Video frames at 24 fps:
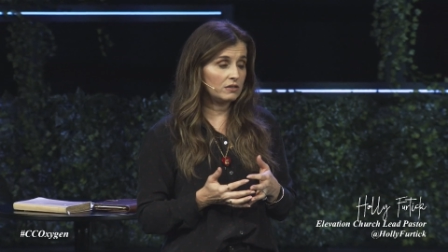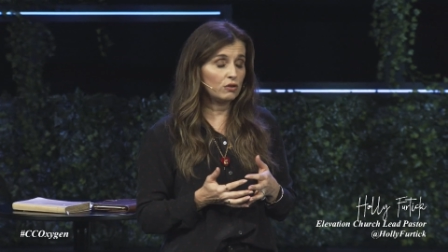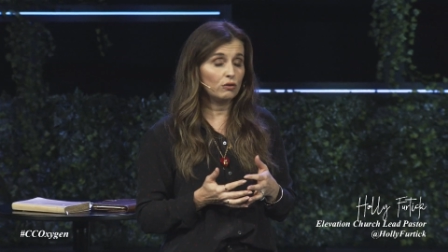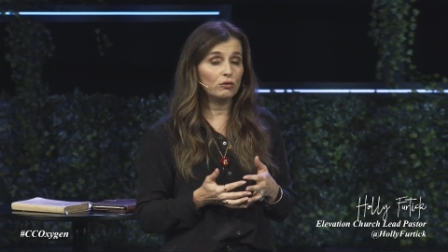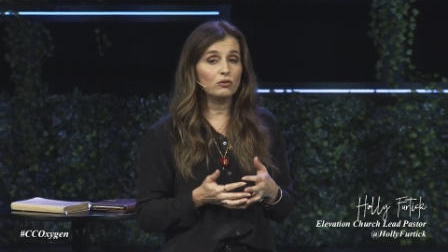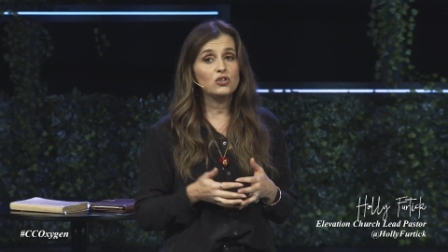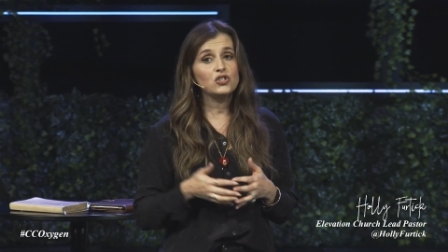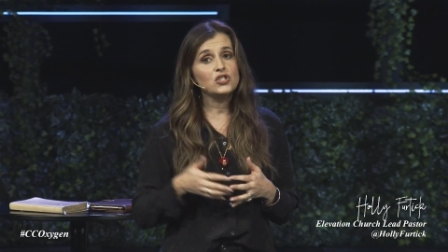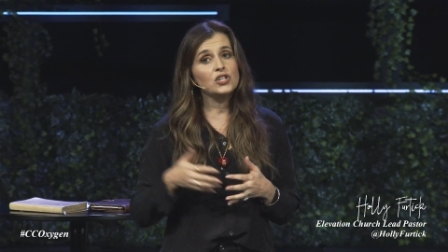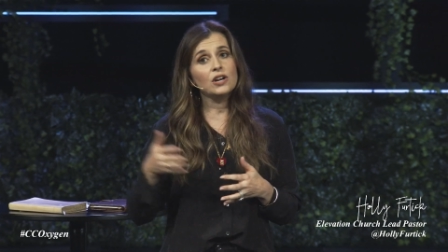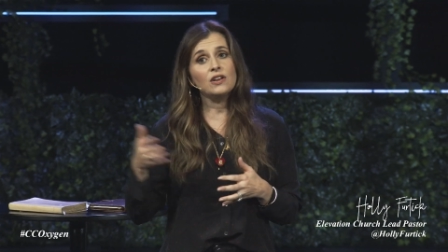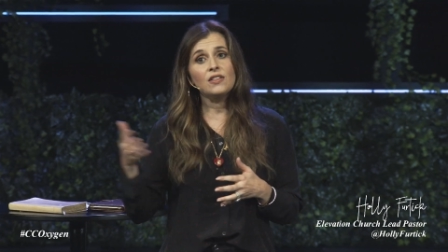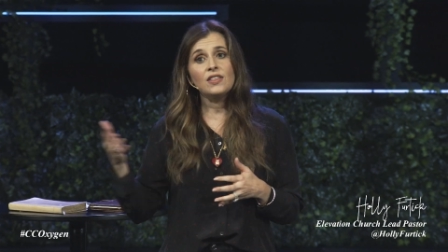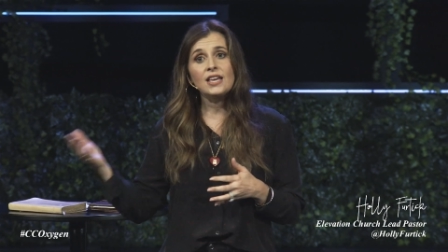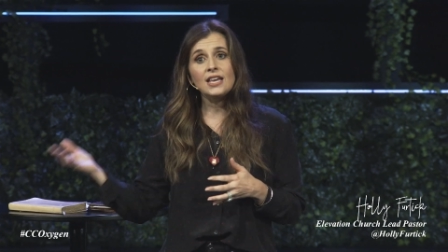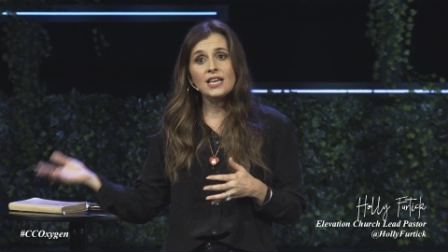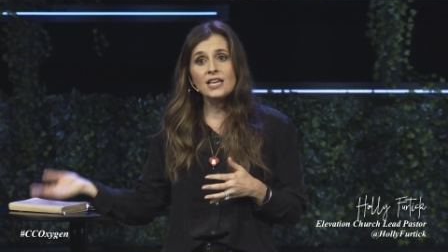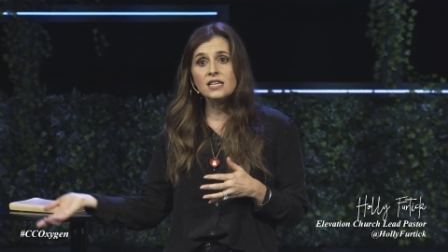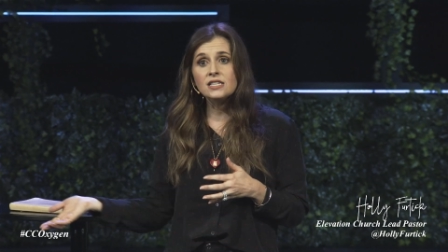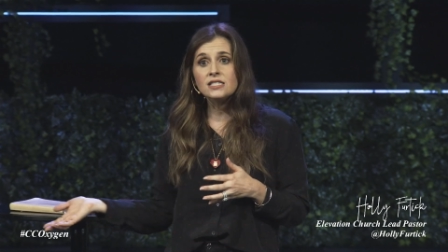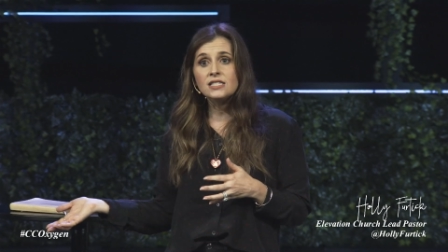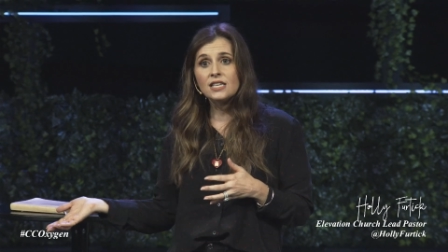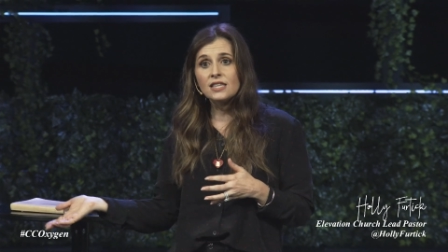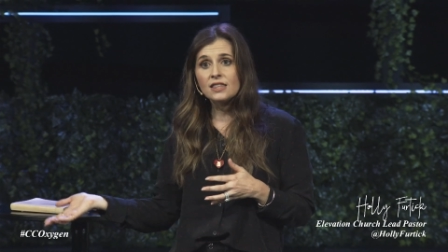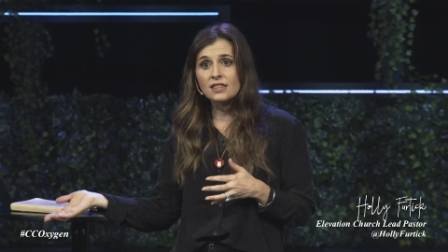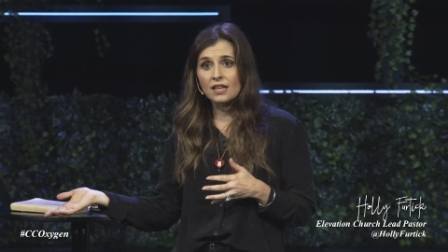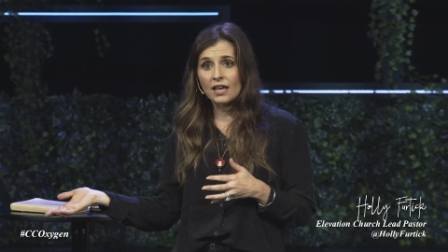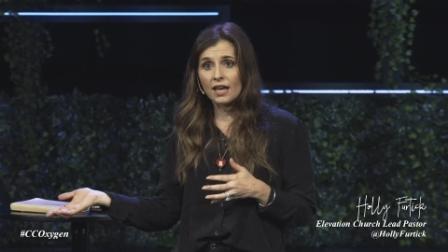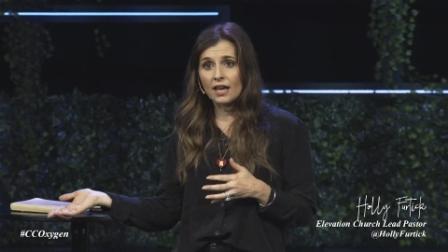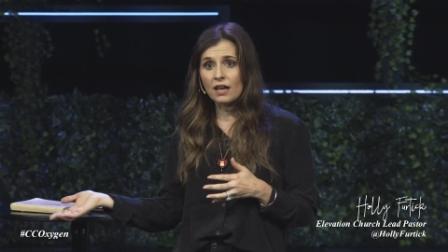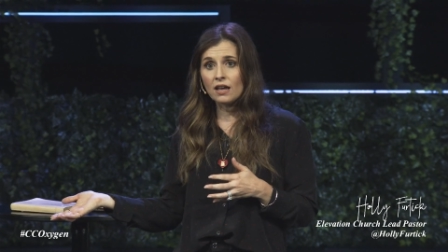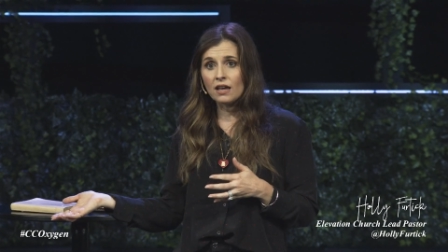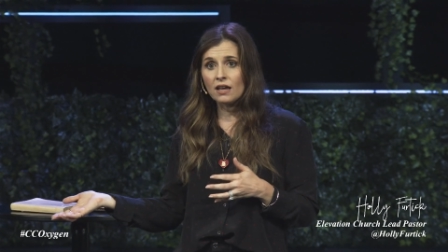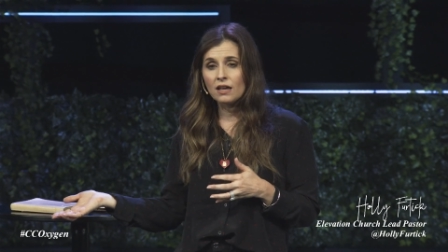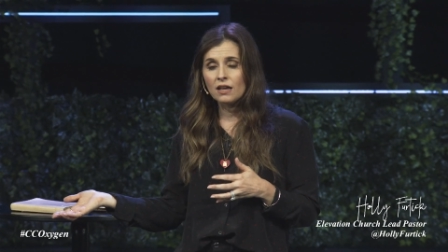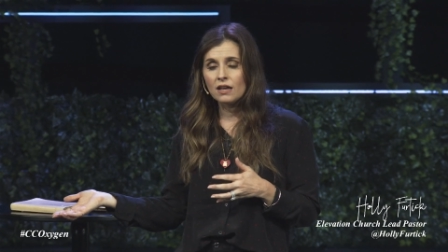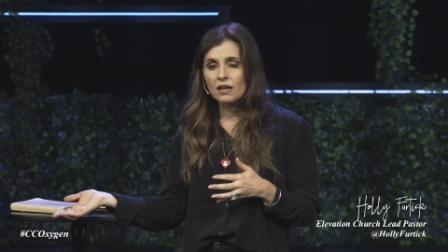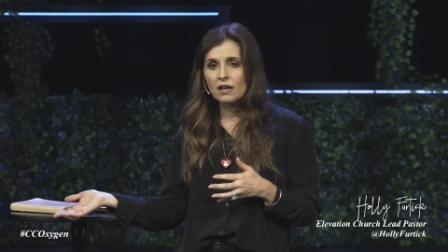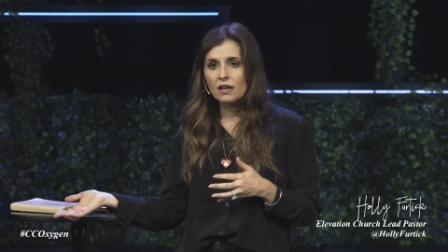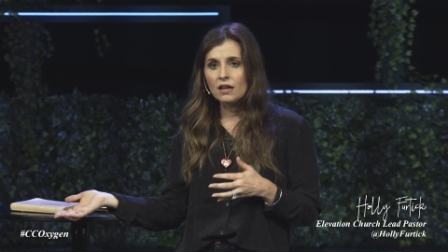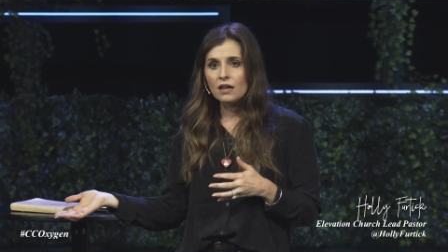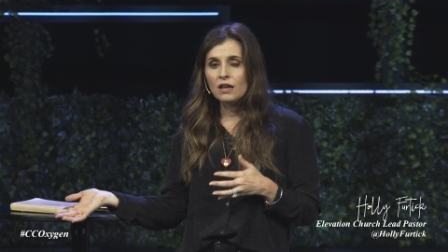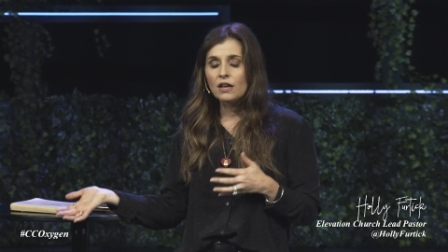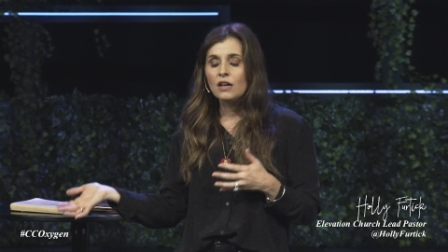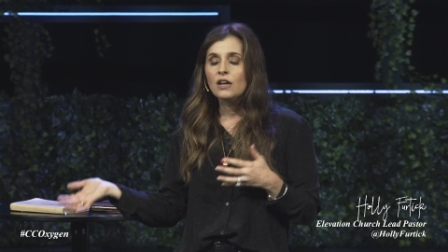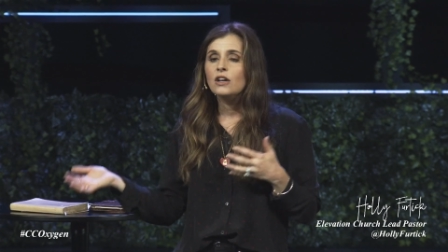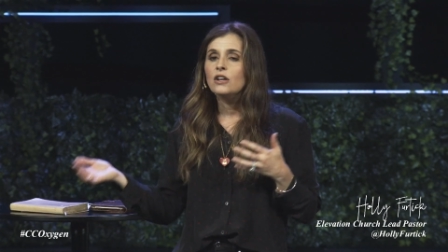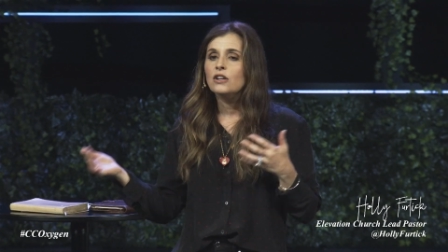Don't share the easy
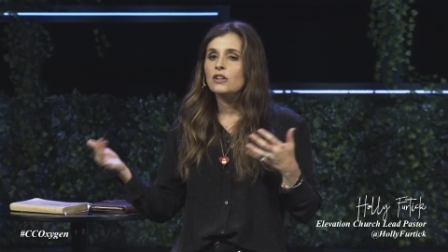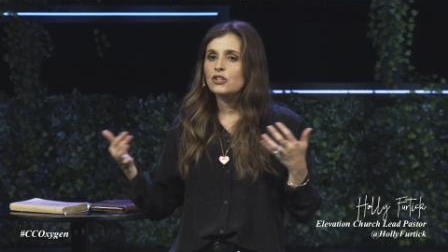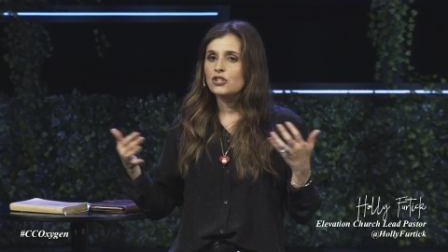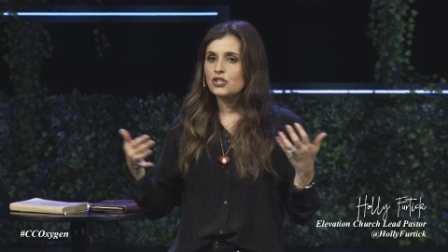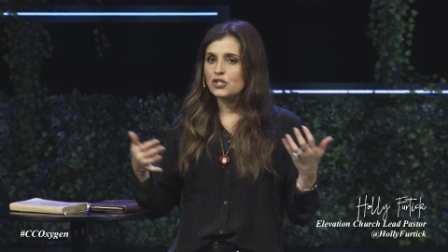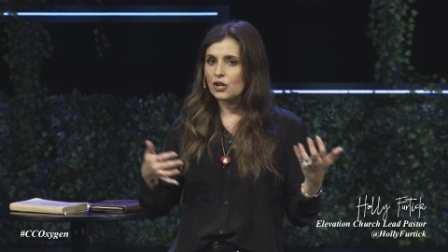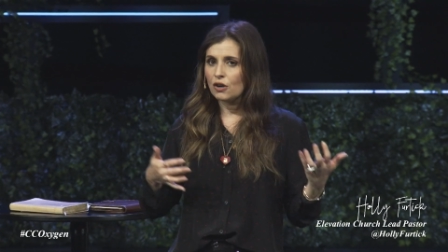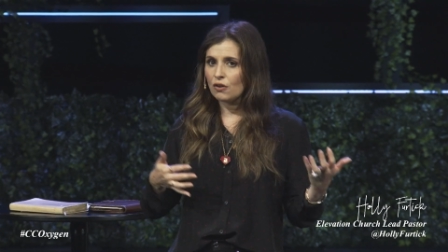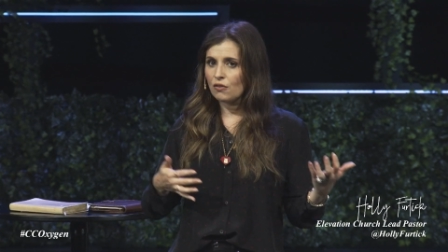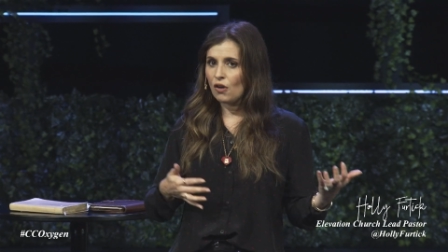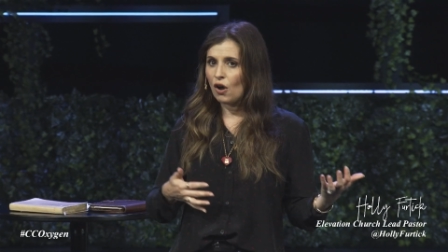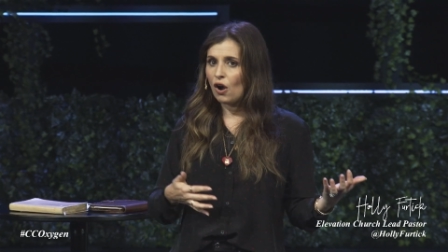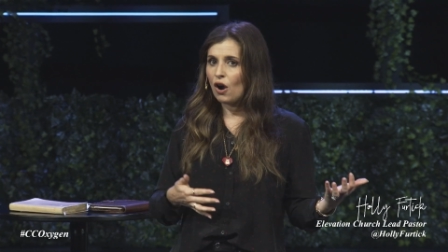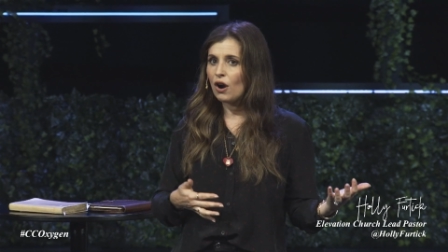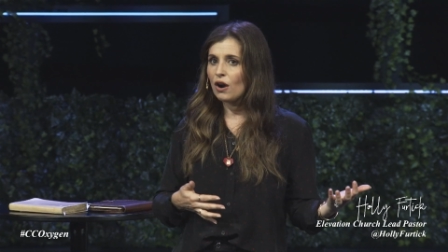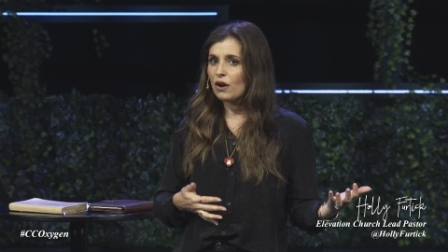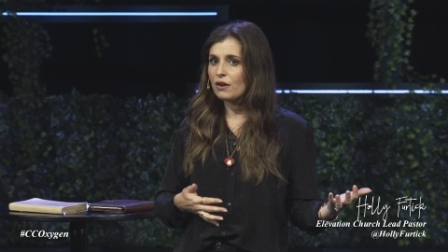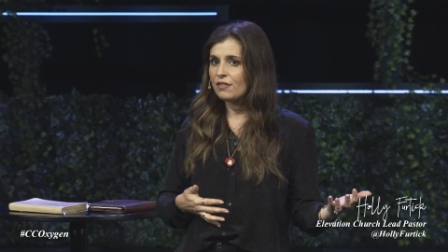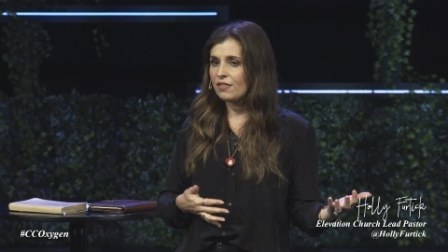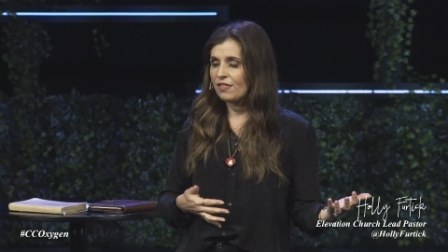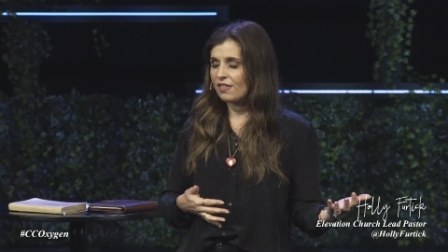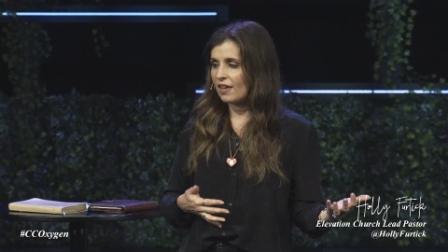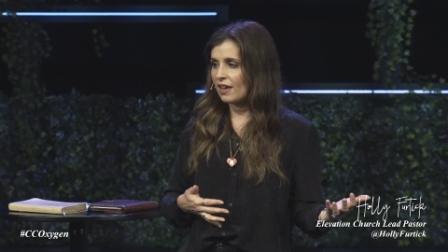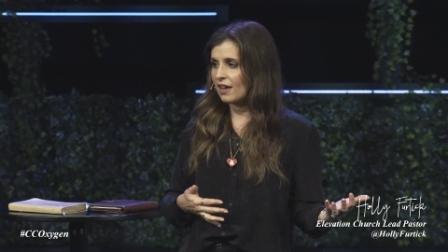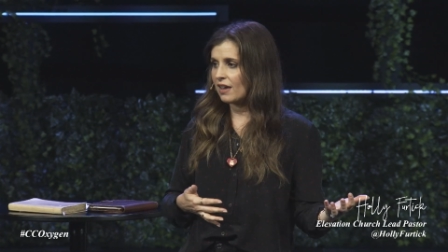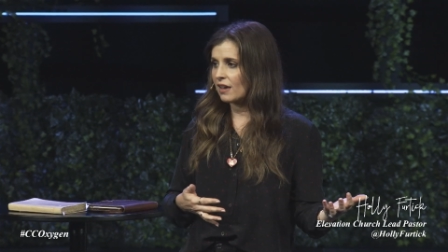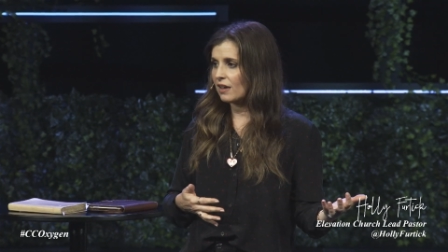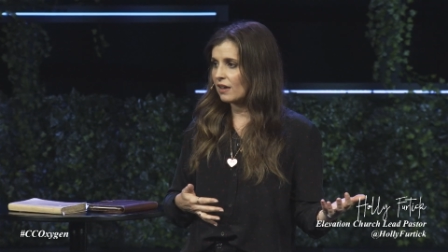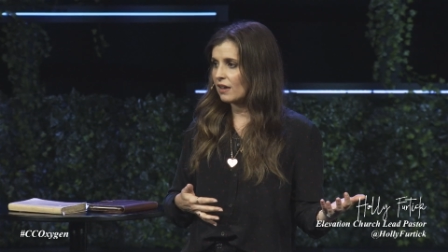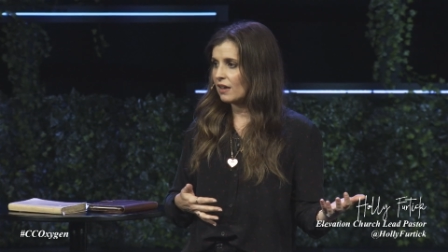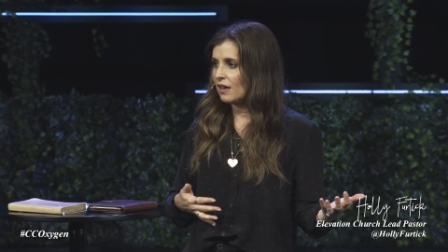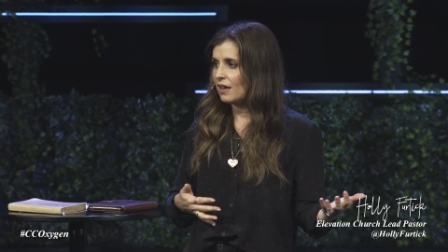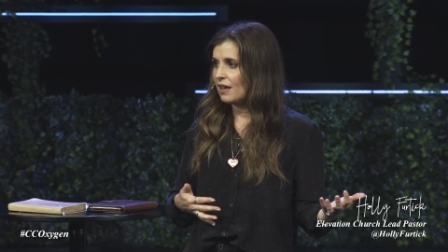thing, share the hard thing.